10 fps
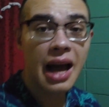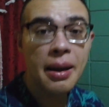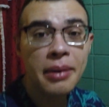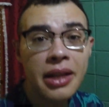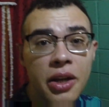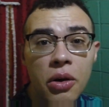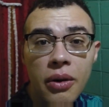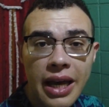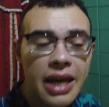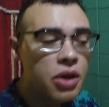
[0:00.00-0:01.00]
I'm a
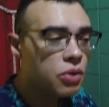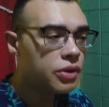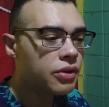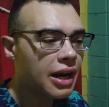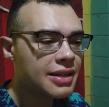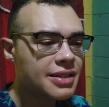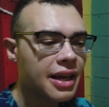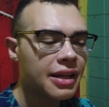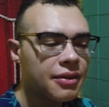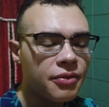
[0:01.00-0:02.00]
little ill. You guys
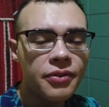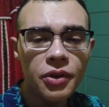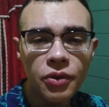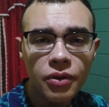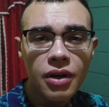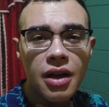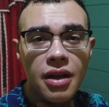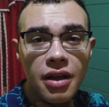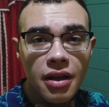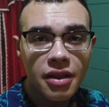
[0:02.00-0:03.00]
can feel
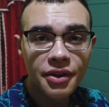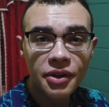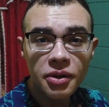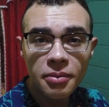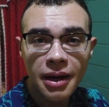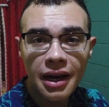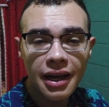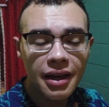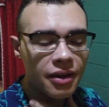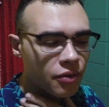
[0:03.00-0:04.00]
through
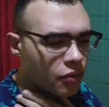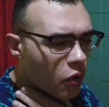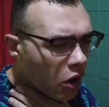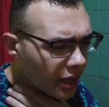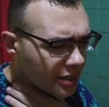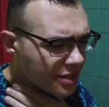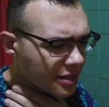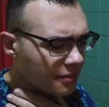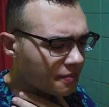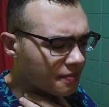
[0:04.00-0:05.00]
my
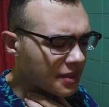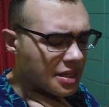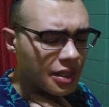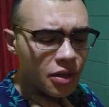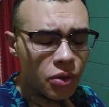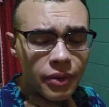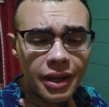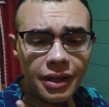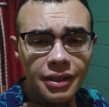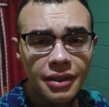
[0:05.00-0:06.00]
voice. It's a little
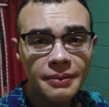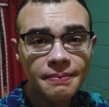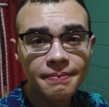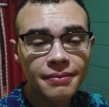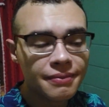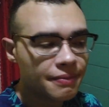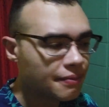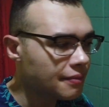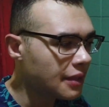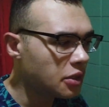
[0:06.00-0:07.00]
weird.
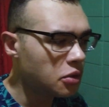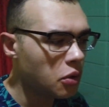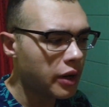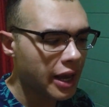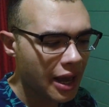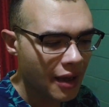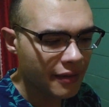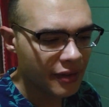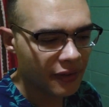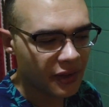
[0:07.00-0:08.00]
I don't know what I
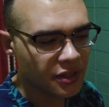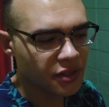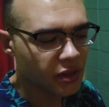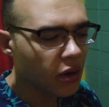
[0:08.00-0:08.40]
have, if it's